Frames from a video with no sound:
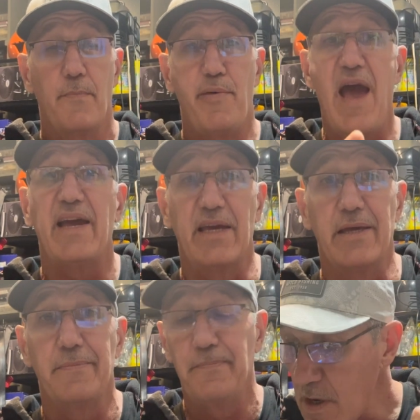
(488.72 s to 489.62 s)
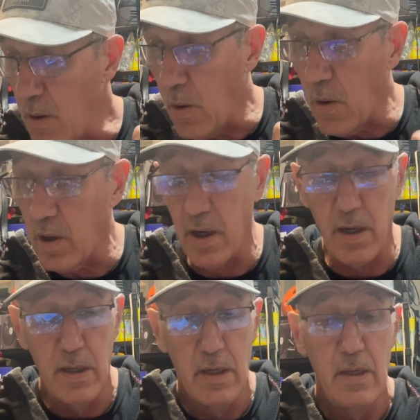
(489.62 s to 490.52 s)
peg it,
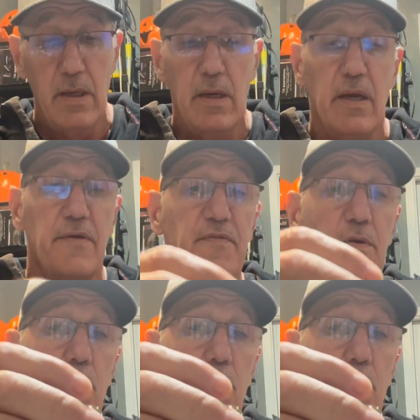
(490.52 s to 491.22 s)
or if you